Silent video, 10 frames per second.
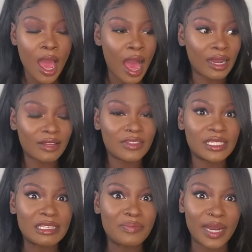I love to
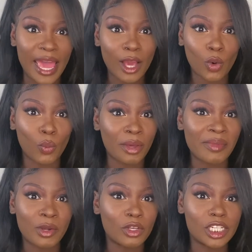see black
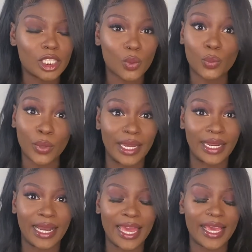women just
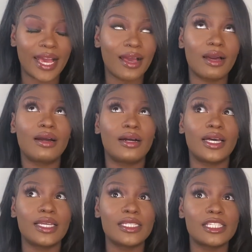winning. Like, uh,
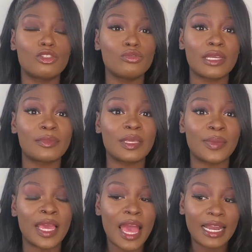it just do something to me.